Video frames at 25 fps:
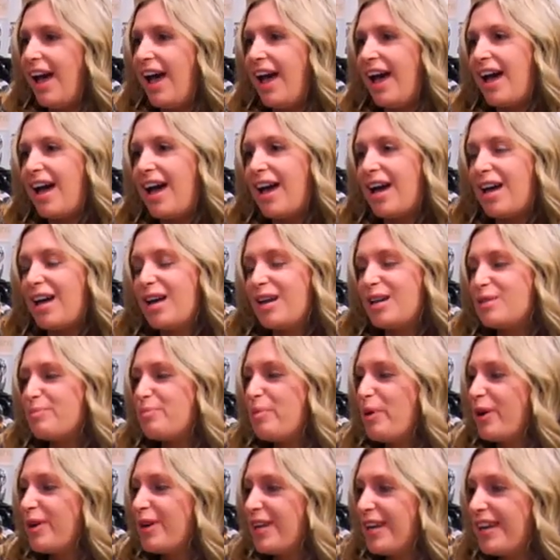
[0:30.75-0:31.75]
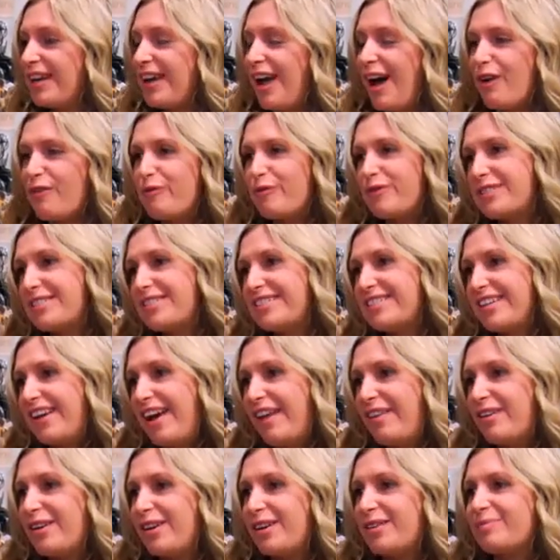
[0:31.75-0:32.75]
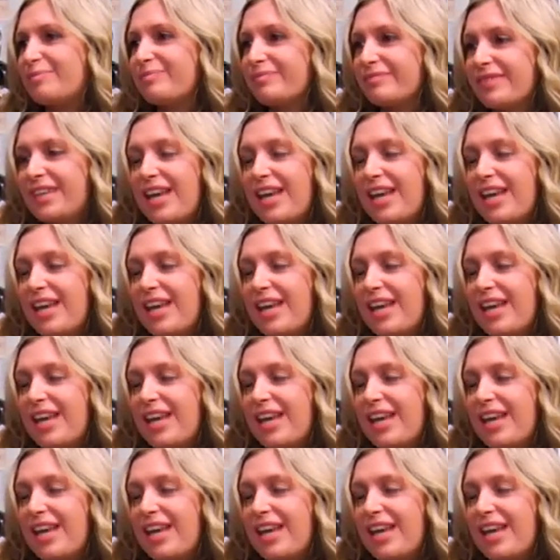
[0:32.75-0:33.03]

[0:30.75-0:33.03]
and putting outfits together.